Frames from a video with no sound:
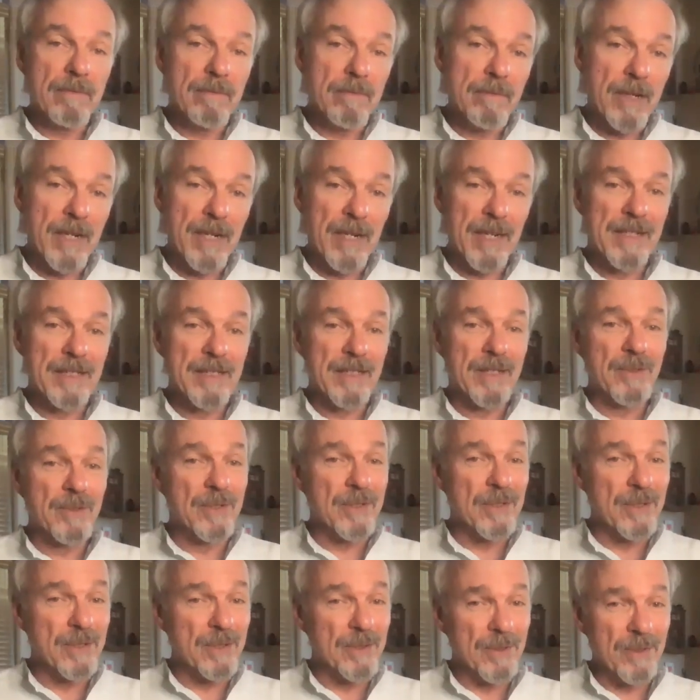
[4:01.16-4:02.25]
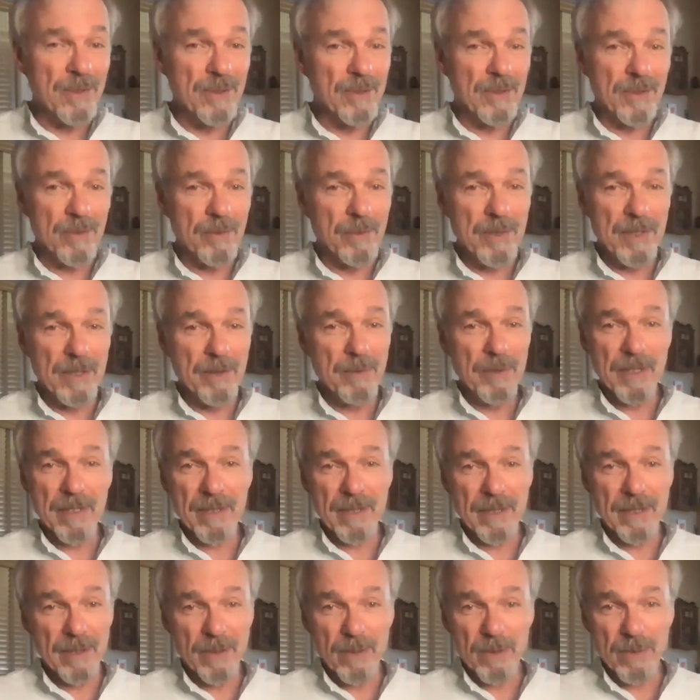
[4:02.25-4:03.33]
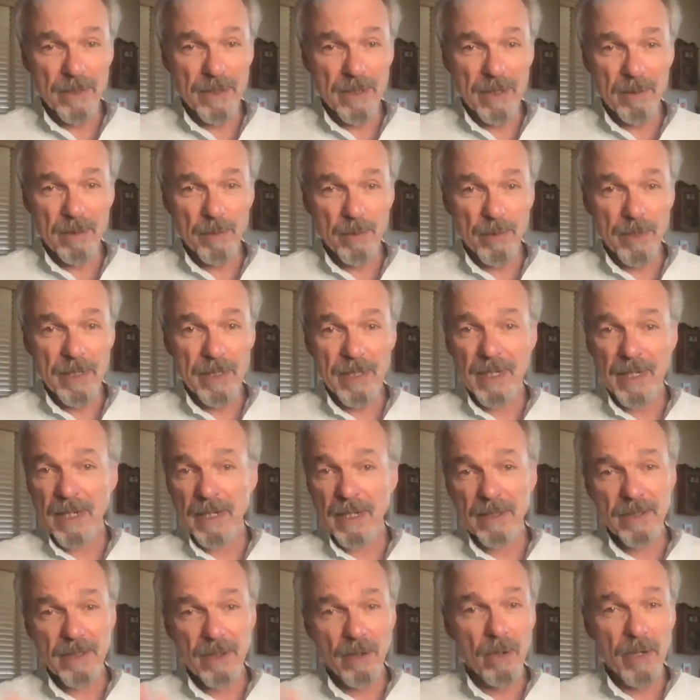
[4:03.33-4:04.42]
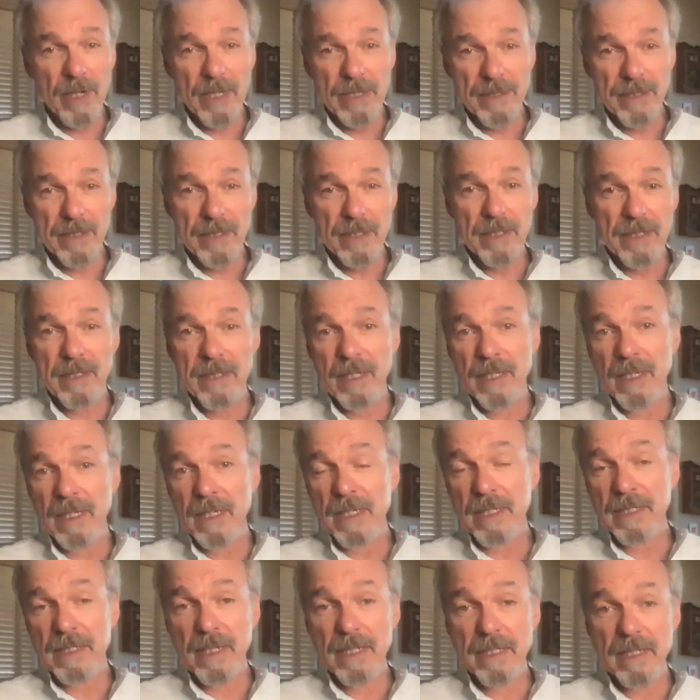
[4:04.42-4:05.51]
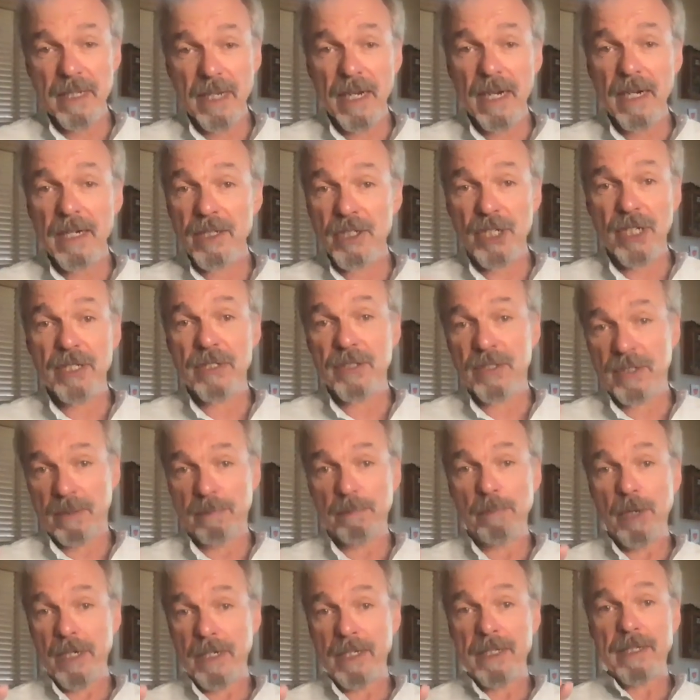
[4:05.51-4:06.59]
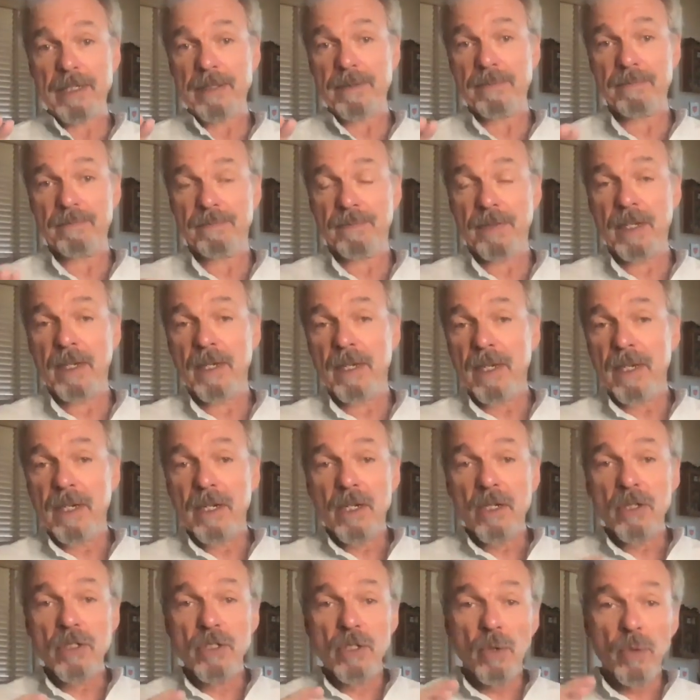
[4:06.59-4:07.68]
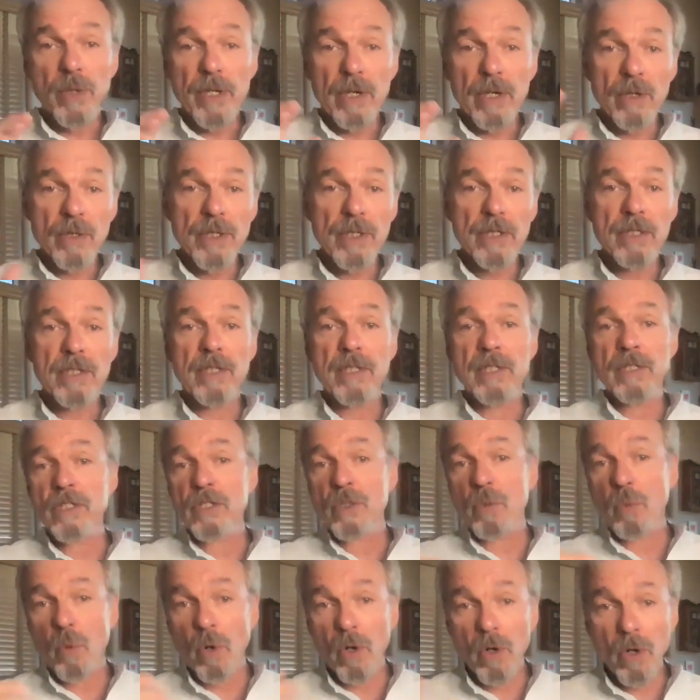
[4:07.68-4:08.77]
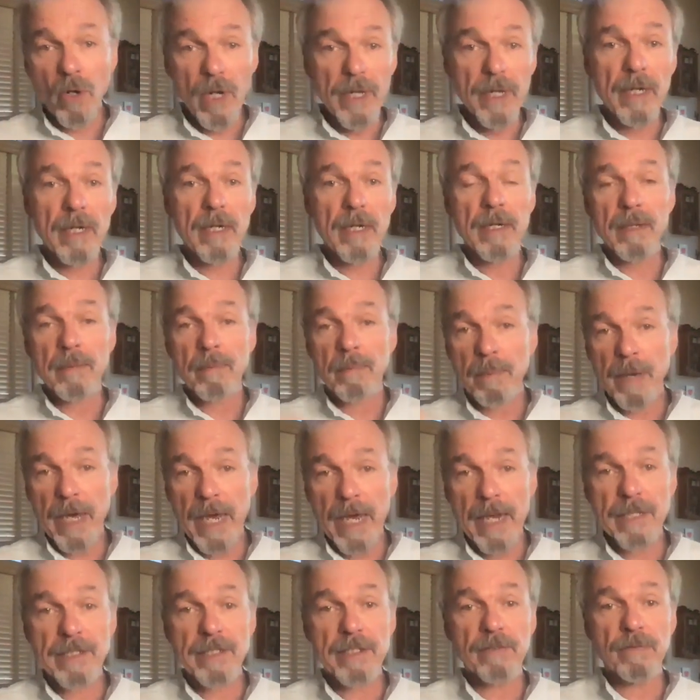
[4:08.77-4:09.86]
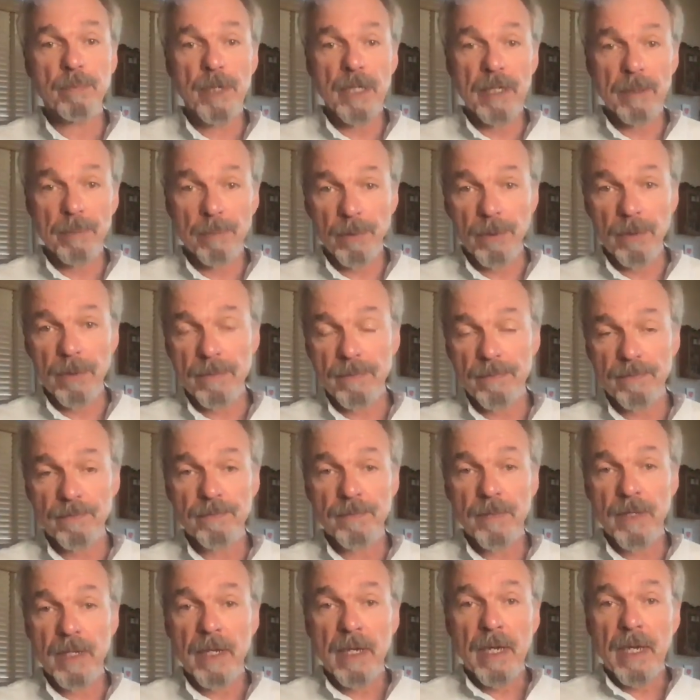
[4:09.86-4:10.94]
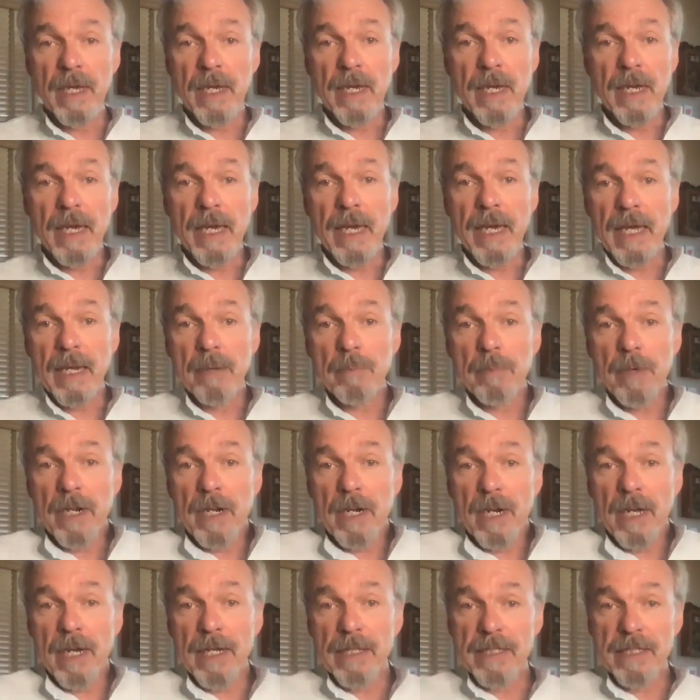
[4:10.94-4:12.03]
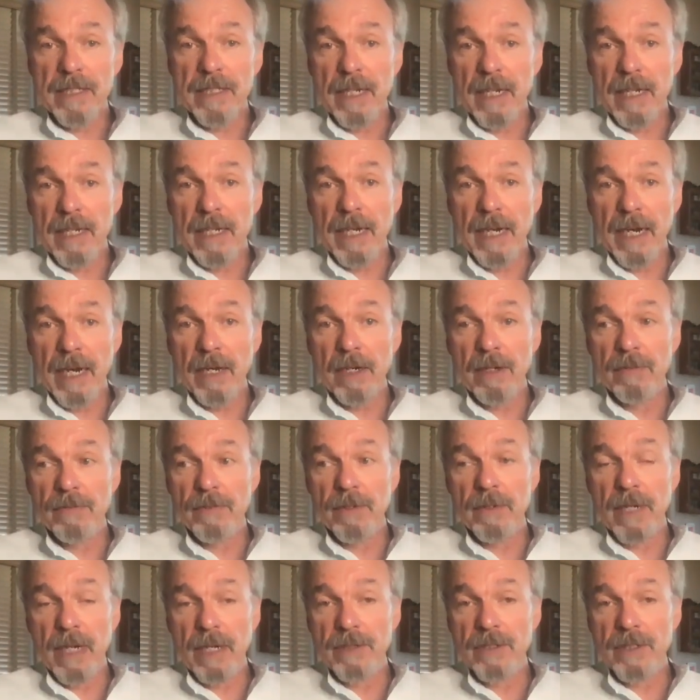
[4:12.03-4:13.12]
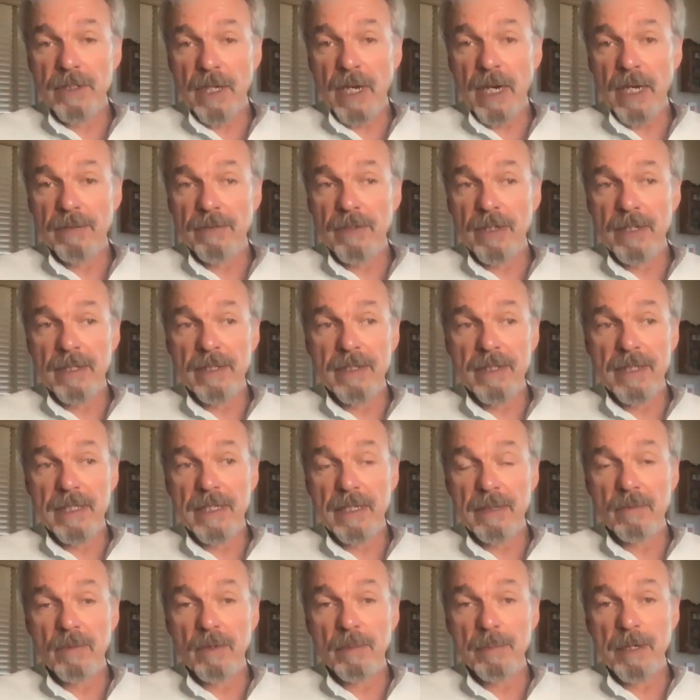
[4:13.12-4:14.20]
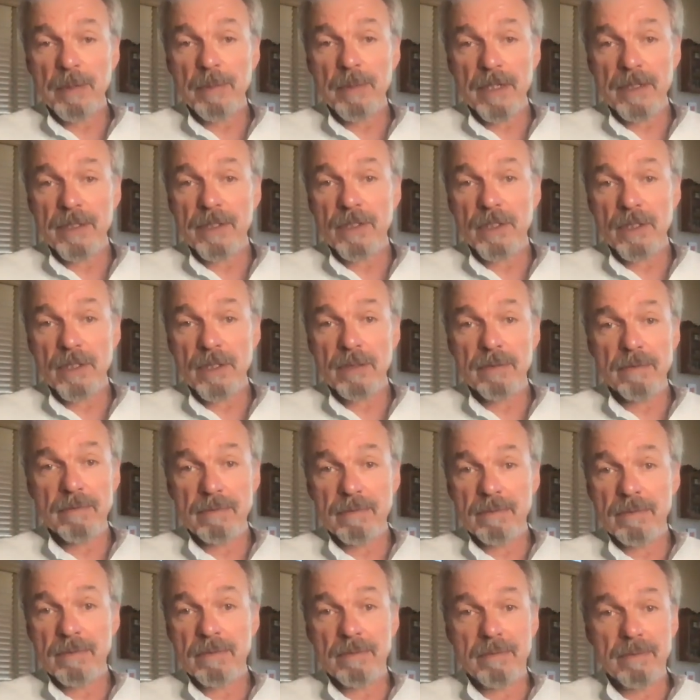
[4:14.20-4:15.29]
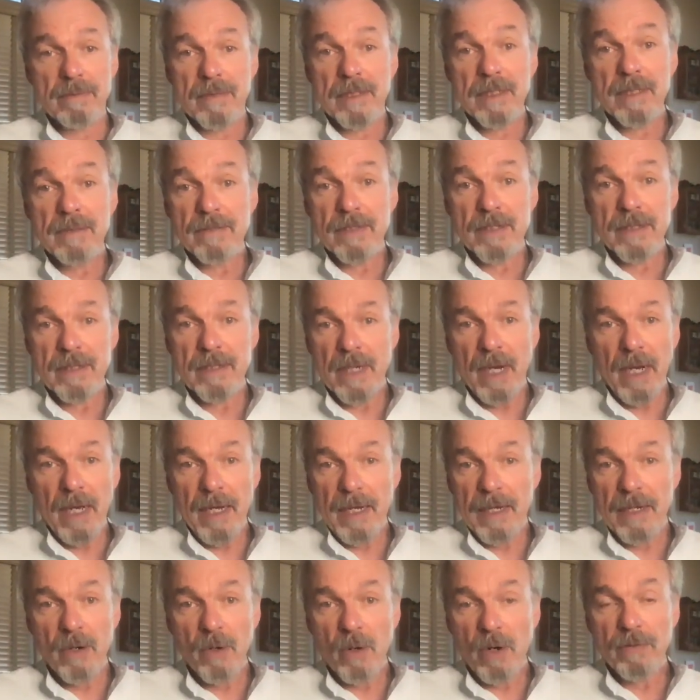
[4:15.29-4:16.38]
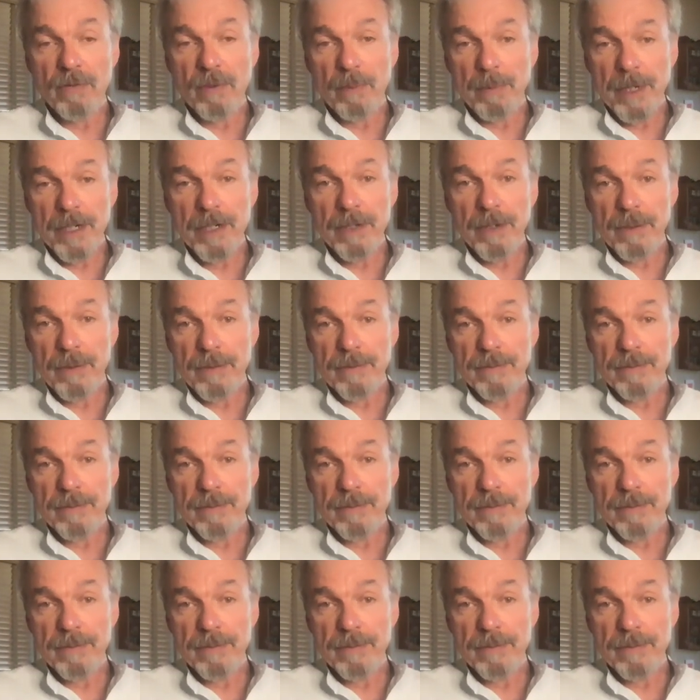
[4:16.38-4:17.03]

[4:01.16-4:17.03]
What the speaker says: my client is going, no, we don't want to go celebrate. And the guy goes, oh, I insist. And he says, I got to change some money. So he goes into this swirling mass of people. And my client's standing outside of it and thinking, well, maybe I should just leave this guy, go off on my own.